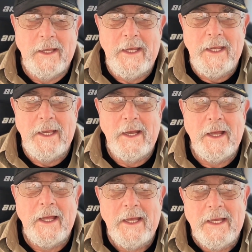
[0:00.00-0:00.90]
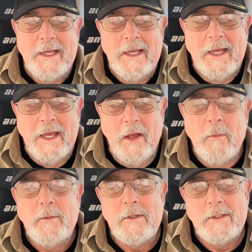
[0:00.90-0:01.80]
He
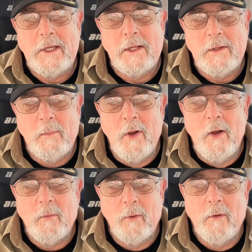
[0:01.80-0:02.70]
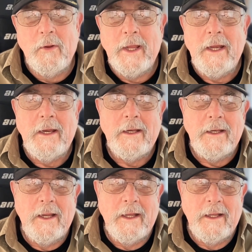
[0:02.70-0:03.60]
helped us get the ball rolling, and